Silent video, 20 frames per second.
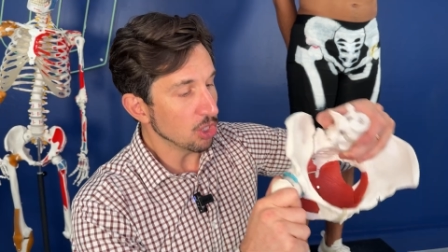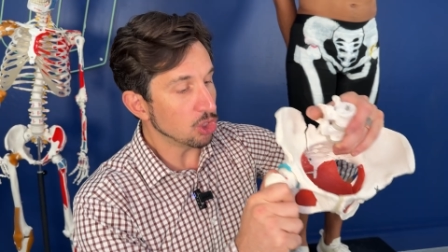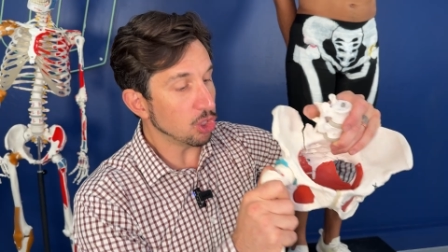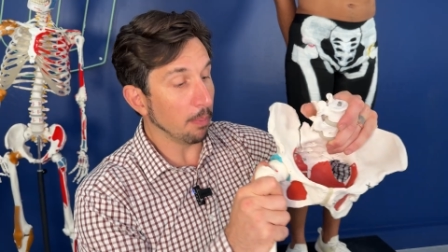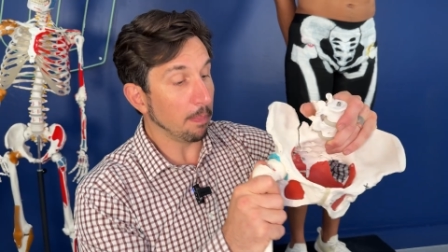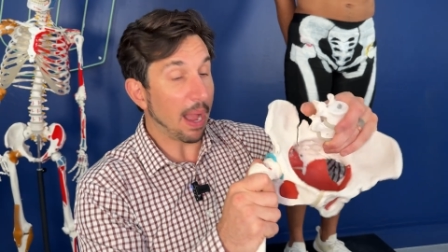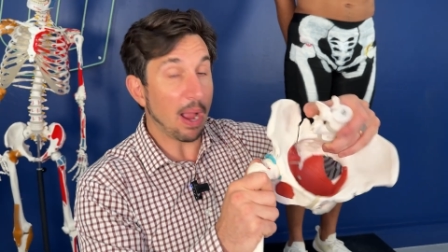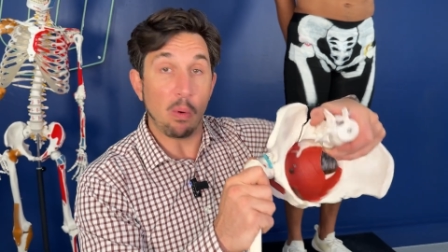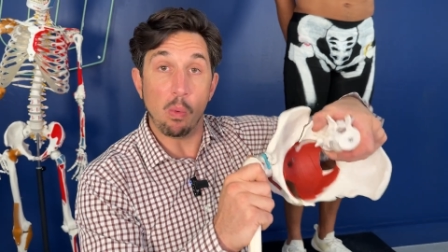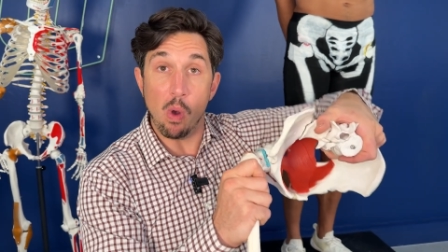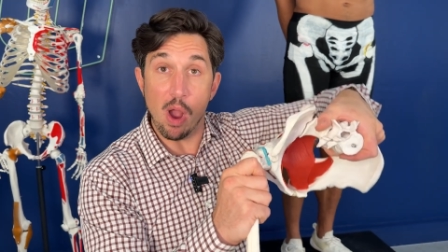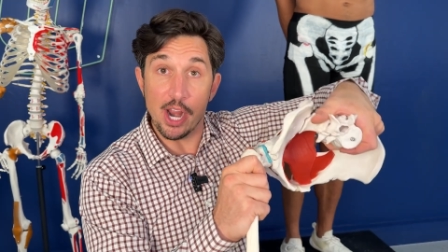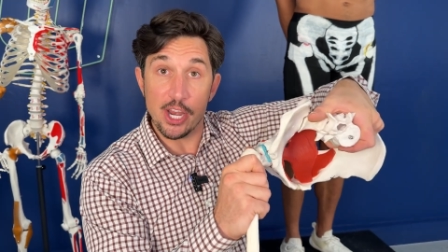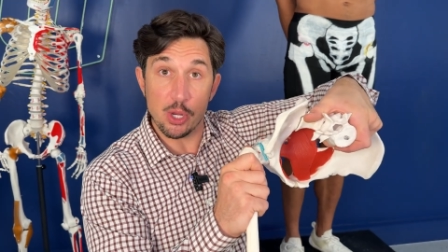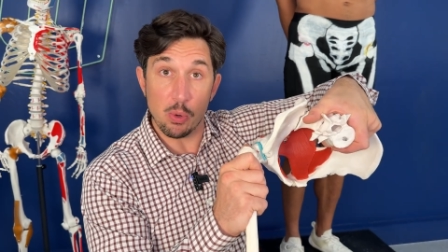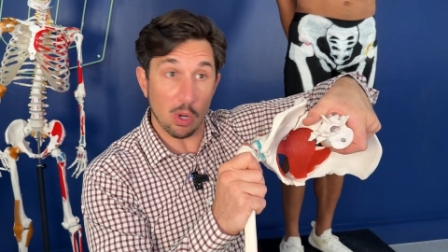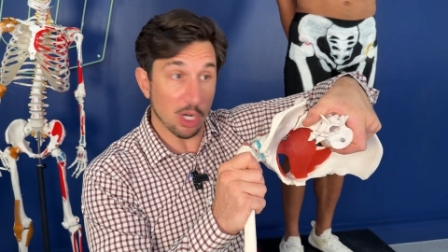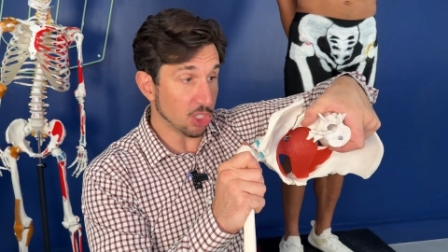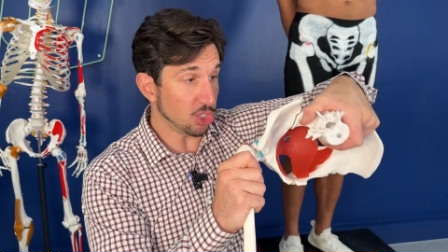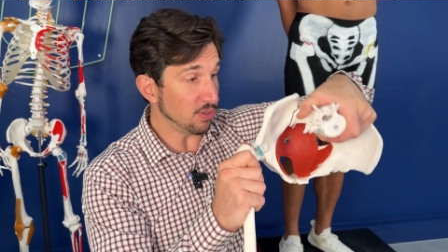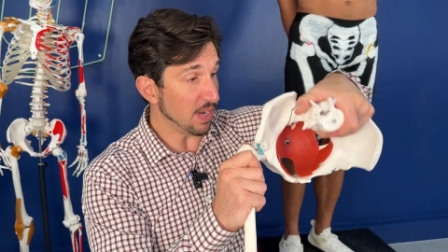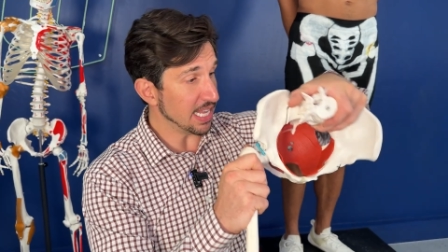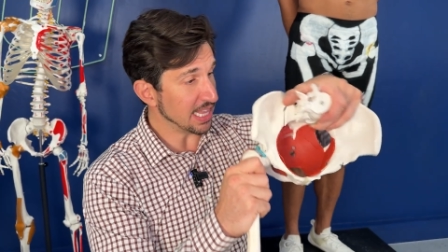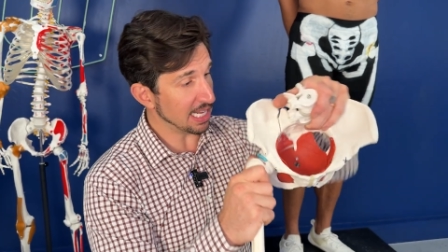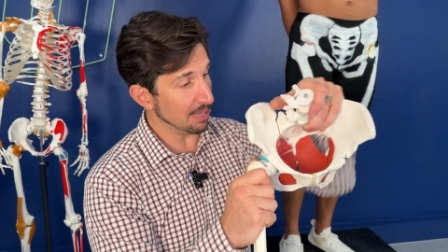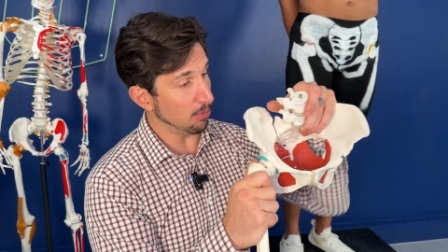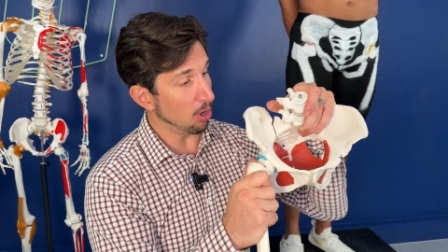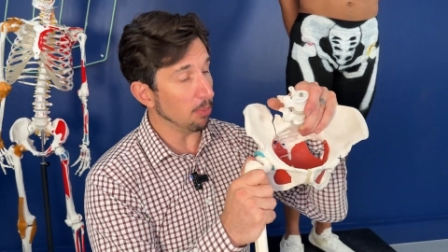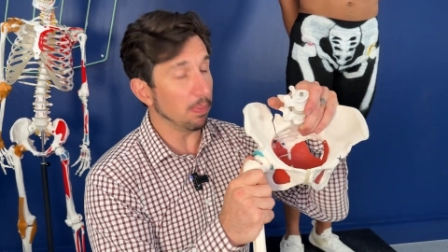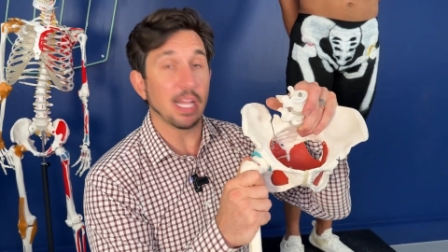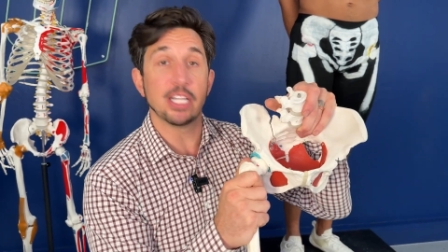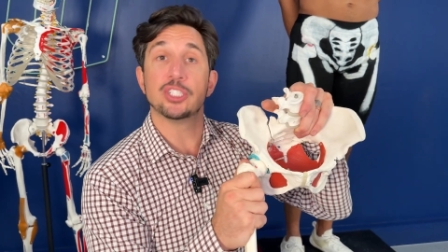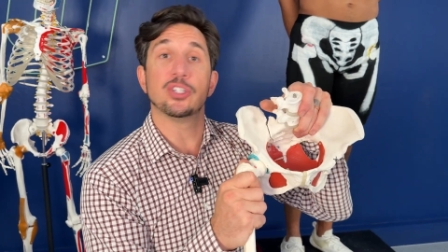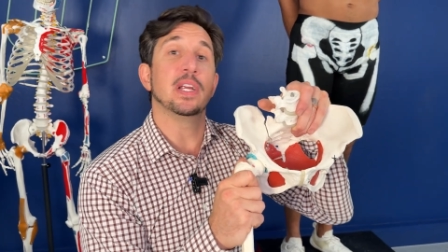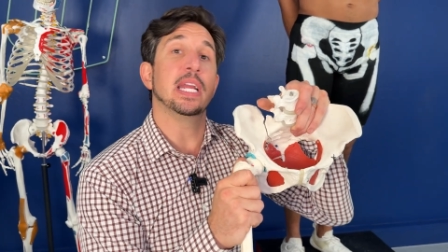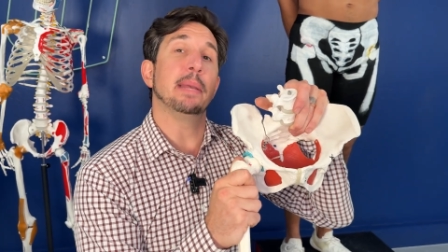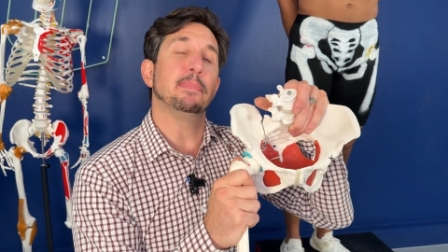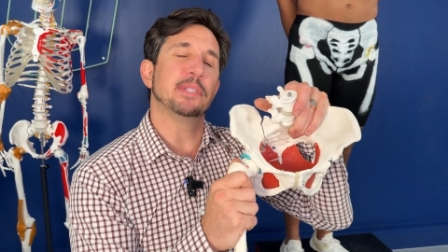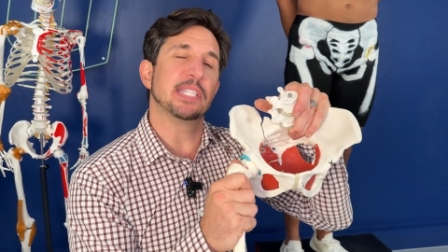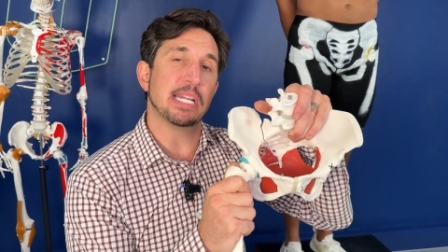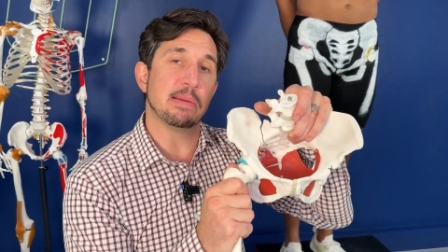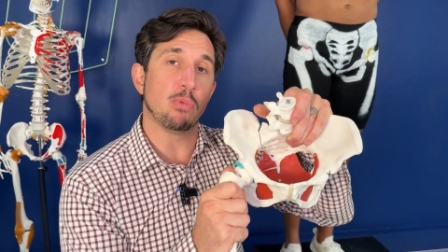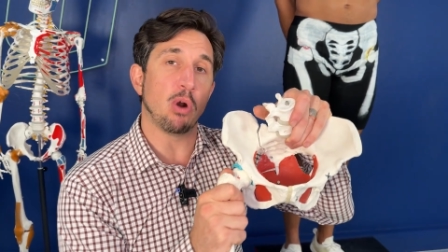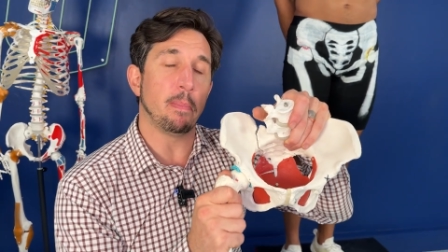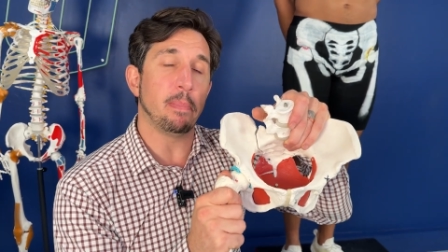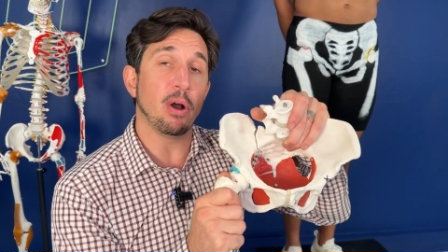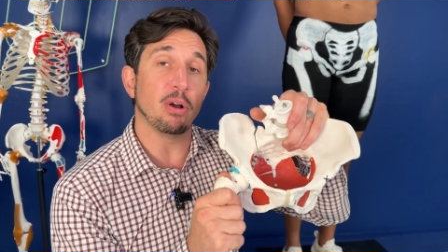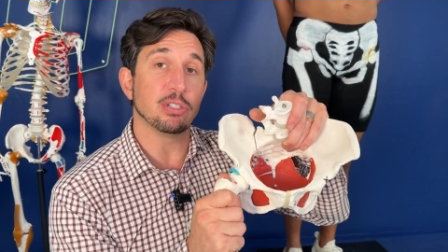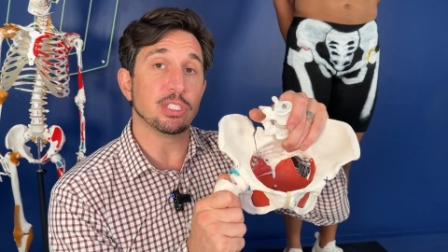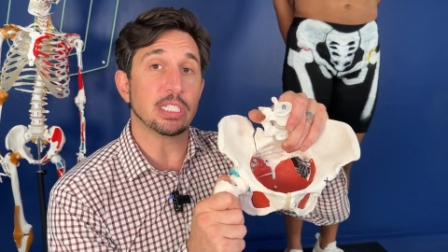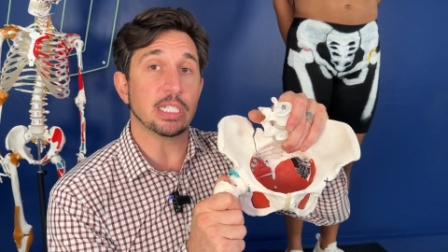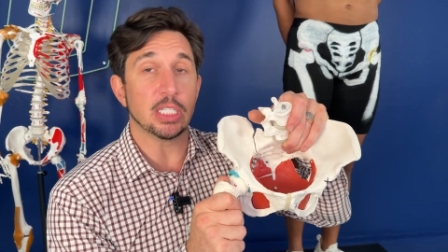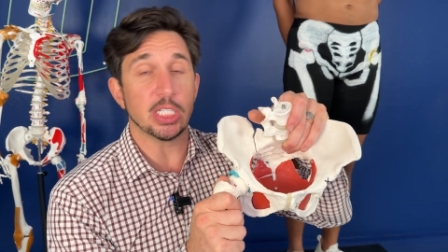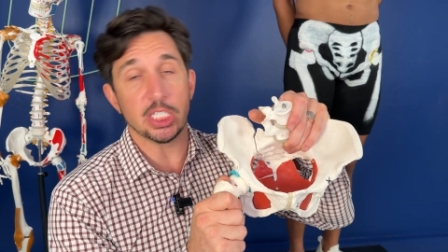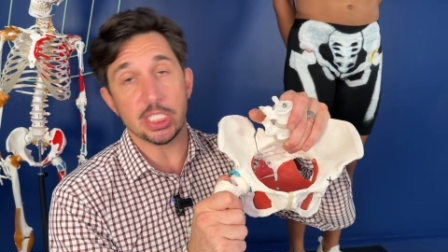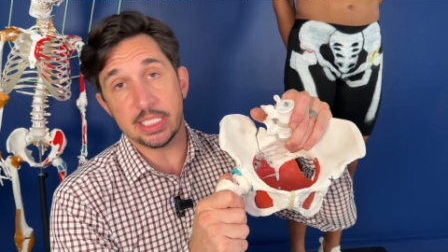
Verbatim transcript: So by one, you want to strengthen and mobilize your hips in a more posterior